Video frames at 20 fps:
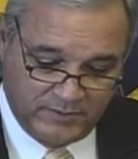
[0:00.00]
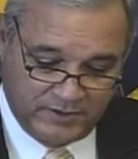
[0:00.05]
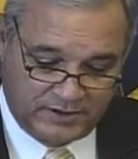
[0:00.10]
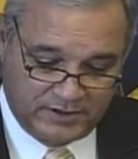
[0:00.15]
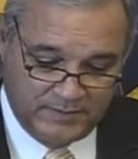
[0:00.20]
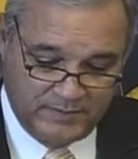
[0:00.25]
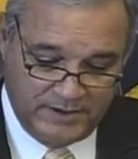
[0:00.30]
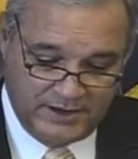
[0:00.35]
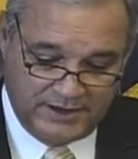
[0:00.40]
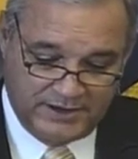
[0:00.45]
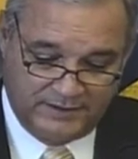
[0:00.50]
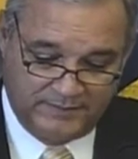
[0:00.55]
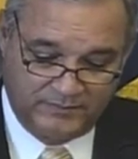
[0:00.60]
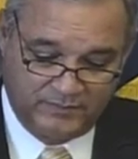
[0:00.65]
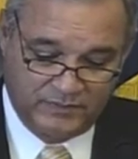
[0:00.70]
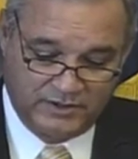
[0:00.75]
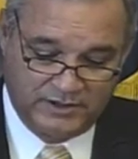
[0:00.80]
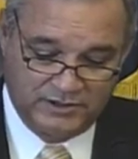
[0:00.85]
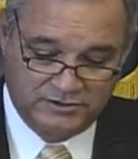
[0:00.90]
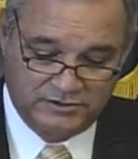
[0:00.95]
the committee.
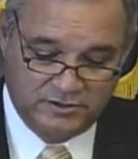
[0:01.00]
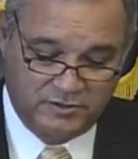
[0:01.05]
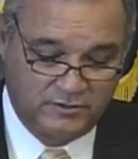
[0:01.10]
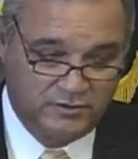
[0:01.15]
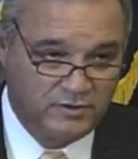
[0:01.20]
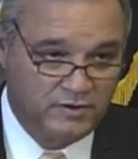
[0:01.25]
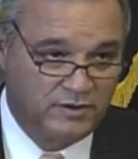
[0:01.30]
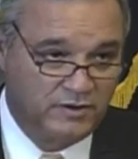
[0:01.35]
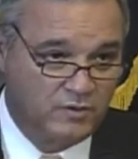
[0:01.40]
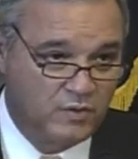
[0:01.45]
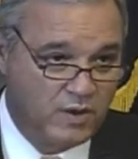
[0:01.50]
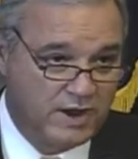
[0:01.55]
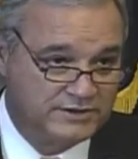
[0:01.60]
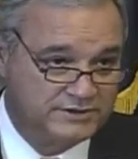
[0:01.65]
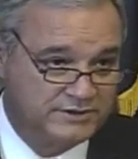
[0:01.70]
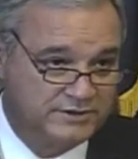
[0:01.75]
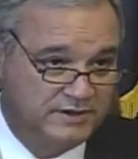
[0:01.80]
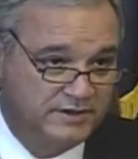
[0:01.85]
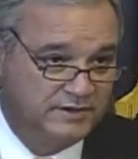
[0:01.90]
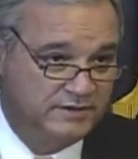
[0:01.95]
And so during
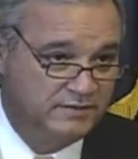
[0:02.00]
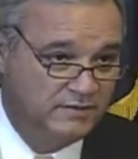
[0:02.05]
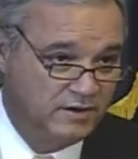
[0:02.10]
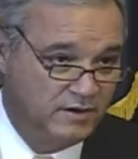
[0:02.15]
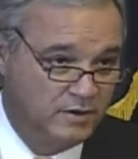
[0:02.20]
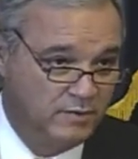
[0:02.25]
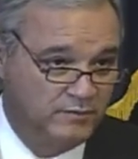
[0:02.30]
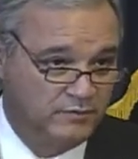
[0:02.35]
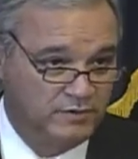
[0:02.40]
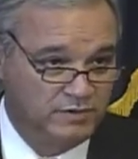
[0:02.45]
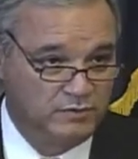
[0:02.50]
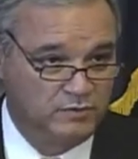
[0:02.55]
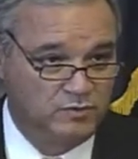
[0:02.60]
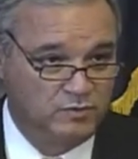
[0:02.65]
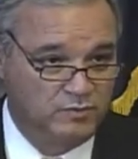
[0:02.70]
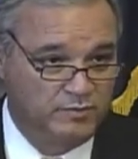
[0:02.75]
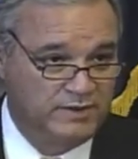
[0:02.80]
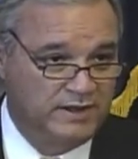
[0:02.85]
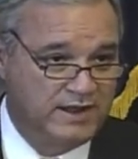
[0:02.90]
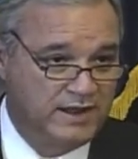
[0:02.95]
questioning, hopefully
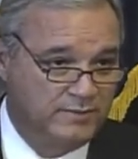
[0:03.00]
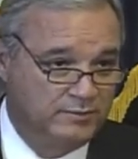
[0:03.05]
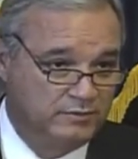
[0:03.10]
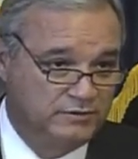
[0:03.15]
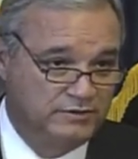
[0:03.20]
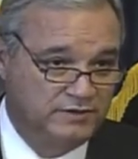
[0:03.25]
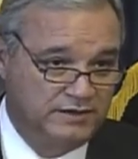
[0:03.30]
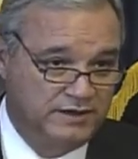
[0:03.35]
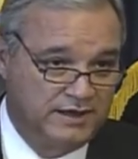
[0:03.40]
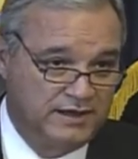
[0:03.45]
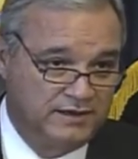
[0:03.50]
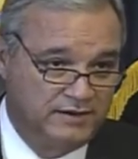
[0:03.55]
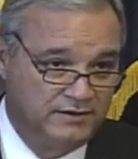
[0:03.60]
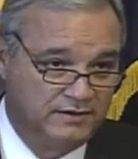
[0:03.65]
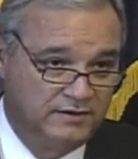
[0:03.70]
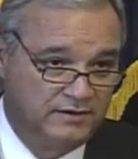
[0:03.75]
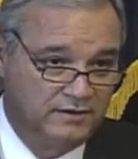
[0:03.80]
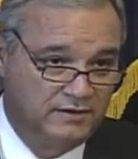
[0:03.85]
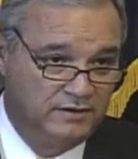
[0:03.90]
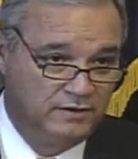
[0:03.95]
we'll be able to get
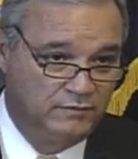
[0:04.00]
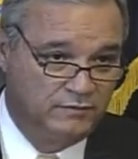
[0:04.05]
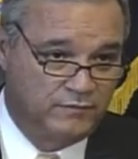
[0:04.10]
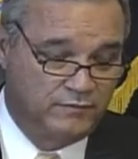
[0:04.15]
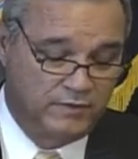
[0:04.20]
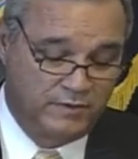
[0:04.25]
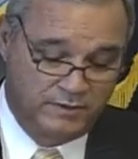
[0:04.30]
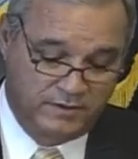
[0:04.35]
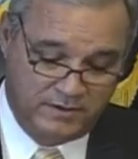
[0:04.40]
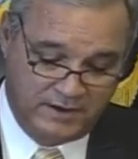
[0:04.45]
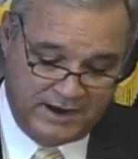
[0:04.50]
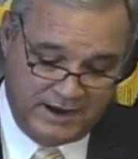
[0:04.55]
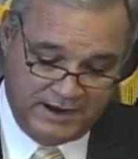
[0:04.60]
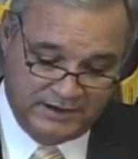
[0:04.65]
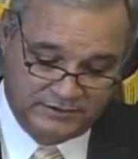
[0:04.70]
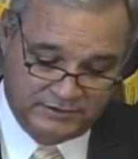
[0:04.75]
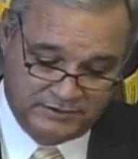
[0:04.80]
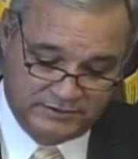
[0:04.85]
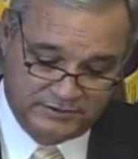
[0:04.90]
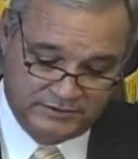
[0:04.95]
further
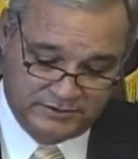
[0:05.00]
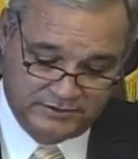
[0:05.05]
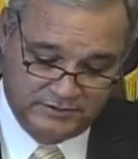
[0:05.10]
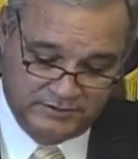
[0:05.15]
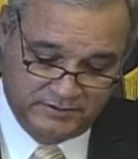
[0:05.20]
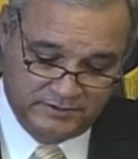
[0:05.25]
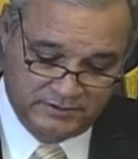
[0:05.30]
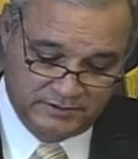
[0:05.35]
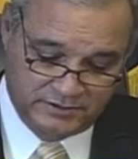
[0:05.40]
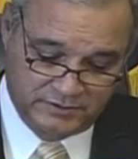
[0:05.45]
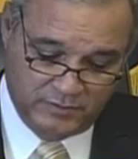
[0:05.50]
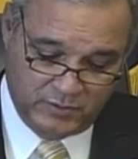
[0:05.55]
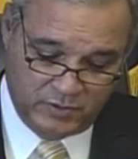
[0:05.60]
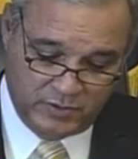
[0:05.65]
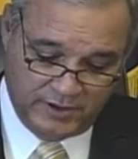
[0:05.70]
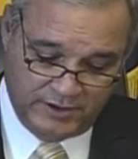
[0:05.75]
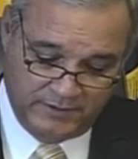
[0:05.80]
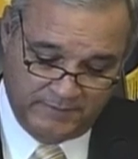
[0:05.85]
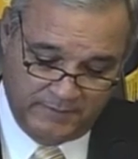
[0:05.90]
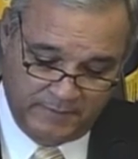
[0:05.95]
answers this
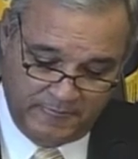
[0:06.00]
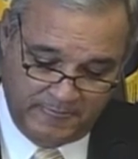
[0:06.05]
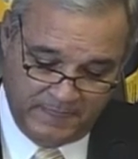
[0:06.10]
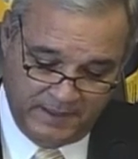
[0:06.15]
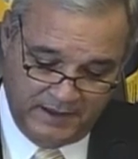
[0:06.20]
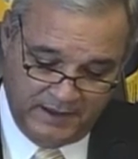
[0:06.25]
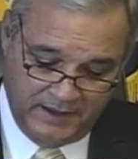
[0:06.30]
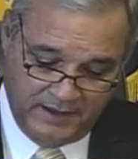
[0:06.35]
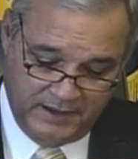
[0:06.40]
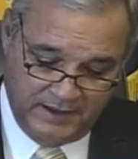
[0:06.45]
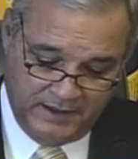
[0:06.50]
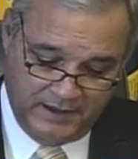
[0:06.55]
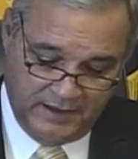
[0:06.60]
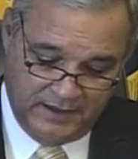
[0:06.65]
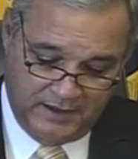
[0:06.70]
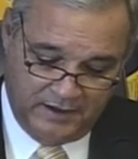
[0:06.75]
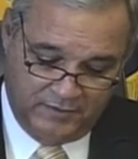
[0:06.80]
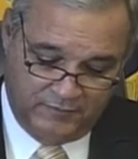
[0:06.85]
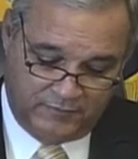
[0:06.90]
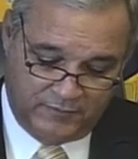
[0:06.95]
morning.
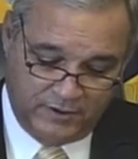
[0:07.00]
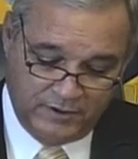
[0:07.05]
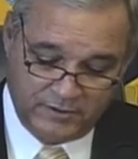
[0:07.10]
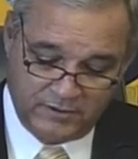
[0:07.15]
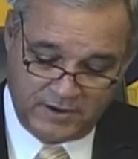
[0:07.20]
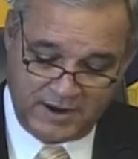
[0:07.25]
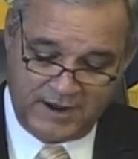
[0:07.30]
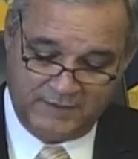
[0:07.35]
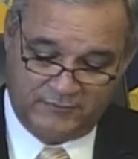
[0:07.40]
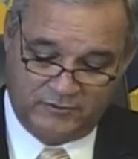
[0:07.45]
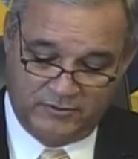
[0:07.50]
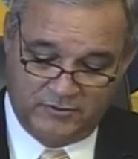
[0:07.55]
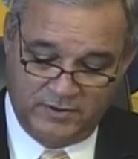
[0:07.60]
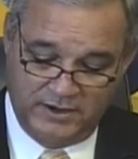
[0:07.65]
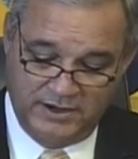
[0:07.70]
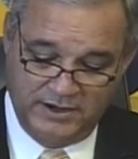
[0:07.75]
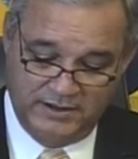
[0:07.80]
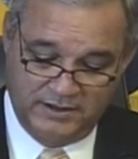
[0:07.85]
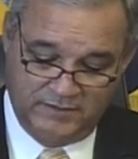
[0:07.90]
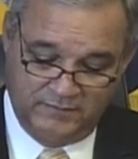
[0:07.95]
Further, after
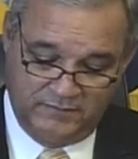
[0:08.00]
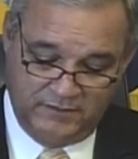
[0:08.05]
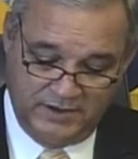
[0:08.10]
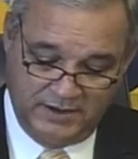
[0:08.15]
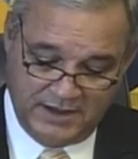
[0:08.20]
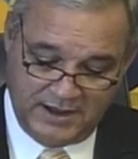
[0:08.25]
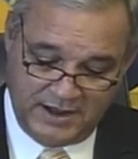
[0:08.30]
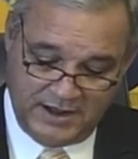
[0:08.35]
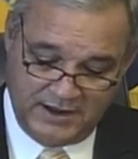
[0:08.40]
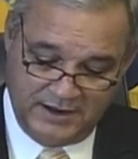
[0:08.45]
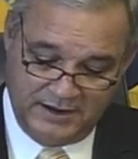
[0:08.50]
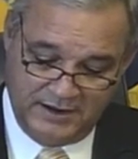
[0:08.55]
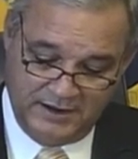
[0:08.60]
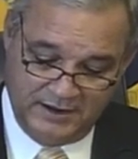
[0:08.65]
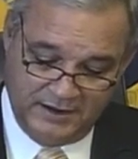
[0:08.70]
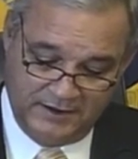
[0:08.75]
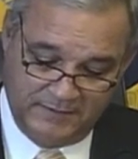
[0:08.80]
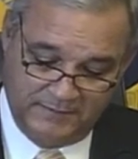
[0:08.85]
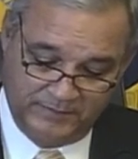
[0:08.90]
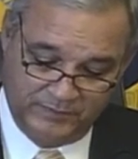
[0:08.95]
reading that VA
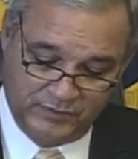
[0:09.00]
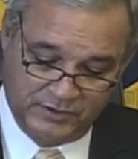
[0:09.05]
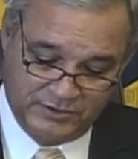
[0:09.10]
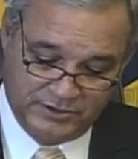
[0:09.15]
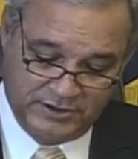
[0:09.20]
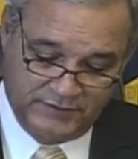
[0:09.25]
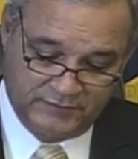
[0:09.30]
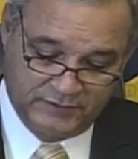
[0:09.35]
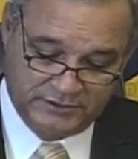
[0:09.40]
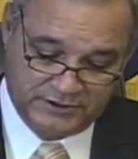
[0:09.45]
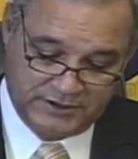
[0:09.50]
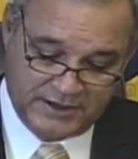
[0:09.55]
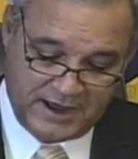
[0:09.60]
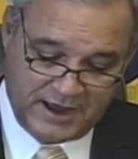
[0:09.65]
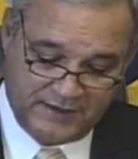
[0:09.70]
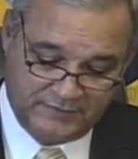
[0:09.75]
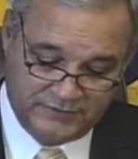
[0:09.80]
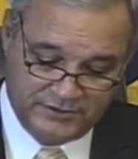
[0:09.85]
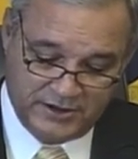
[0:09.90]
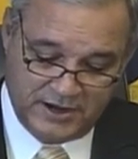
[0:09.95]
Chief of
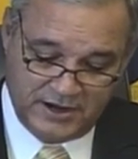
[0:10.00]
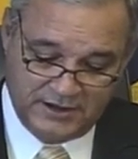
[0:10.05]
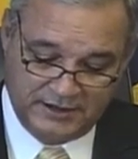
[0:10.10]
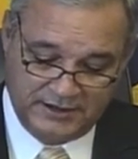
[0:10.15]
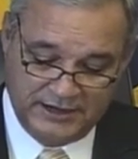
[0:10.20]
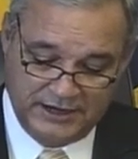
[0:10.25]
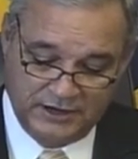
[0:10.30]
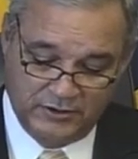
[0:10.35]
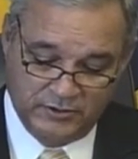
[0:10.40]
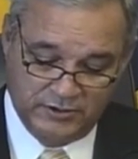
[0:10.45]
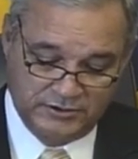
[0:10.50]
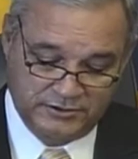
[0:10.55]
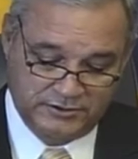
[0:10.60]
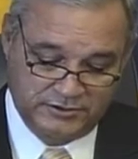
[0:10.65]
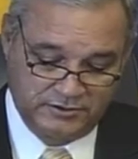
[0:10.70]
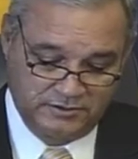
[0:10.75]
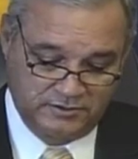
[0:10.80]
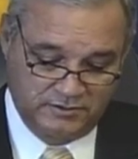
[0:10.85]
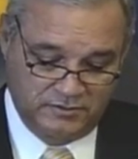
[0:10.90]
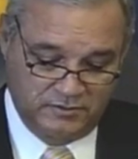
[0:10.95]
Staff John
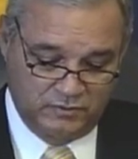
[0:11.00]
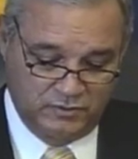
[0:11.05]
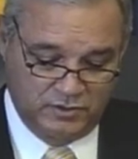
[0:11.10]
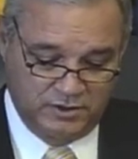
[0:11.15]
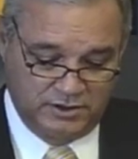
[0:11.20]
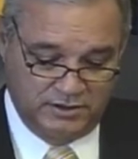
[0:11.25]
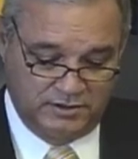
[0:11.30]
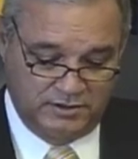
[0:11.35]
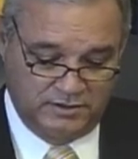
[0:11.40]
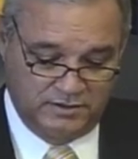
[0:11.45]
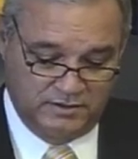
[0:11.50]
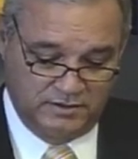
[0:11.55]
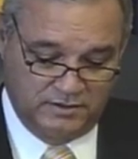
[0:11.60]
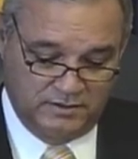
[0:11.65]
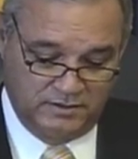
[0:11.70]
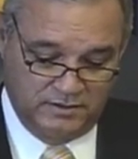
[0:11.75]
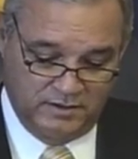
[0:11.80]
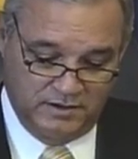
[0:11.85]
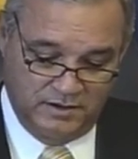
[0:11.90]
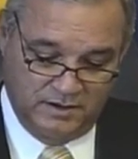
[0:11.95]
Gingrich would,
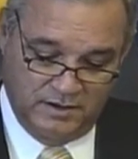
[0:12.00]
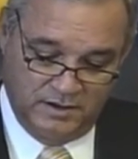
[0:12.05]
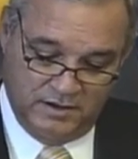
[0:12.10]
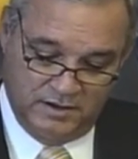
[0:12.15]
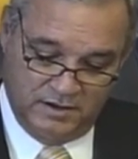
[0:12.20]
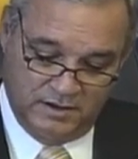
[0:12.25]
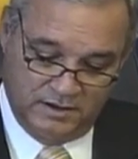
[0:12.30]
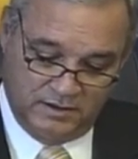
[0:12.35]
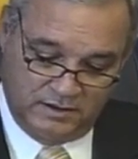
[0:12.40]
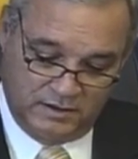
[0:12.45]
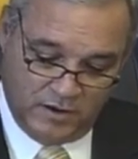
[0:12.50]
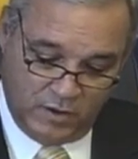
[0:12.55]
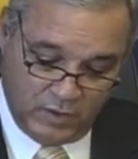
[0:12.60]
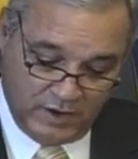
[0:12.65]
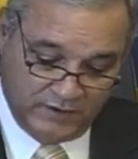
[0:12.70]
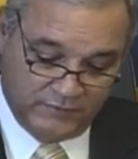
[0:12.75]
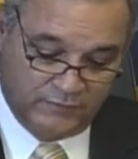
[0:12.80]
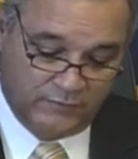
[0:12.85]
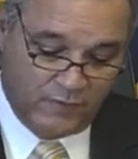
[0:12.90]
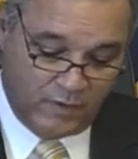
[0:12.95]

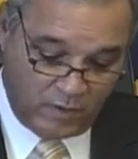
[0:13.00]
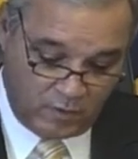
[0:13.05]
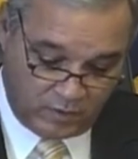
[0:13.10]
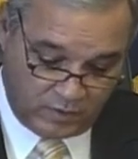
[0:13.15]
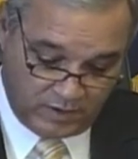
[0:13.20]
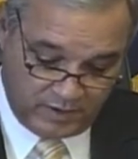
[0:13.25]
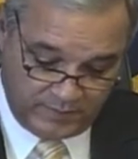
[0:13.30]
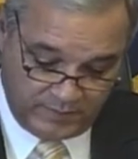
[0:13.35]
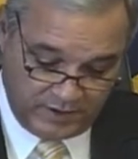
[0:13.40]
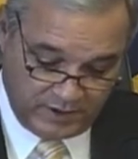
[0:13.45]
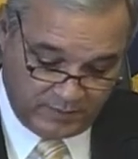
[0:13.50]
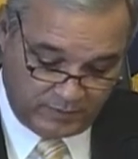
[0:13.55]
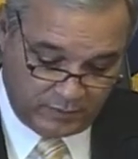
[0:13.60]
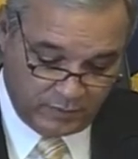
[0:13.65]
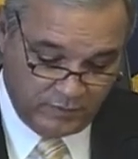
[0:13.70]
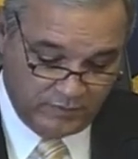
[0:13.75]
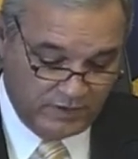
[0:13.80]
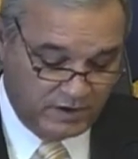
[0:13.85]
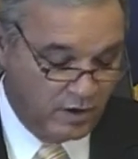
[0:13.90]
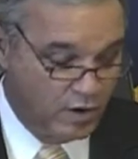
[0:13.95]
going forward, be
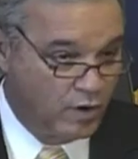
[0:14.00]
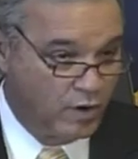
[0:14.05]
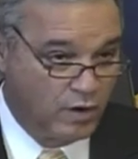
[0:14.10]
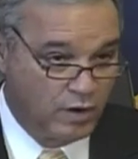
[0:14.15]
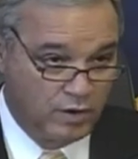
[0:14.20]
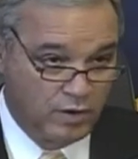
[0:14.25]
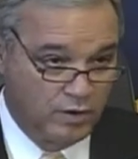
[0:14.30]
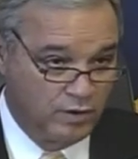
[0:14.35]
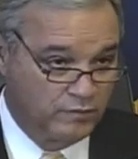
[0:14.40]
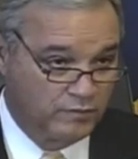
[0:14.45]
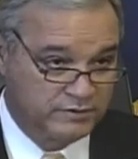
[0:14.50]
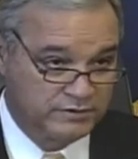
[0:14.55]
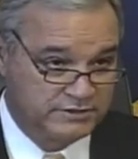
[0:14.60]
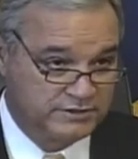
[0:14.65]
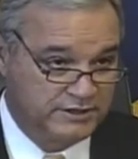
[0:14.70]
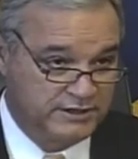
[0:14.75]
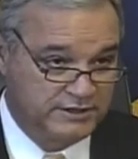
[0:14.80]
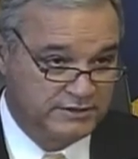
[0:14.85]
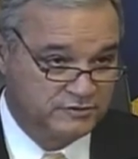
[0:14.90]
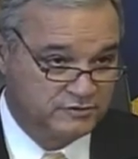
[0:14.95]
approving all
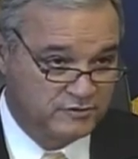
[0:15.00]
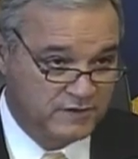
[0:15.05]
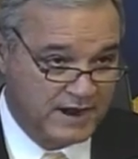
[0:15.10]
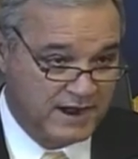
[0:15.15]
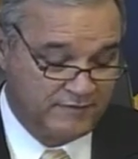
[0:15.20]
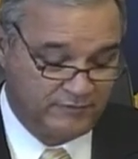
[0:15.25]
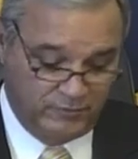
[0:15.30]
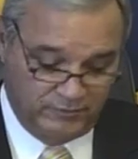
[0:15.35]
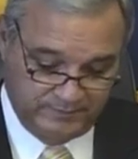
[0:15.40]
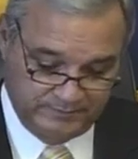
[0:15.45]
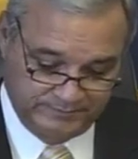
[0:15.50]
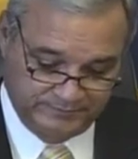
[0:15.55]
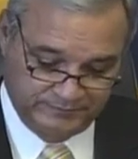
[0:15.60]
overseas travel,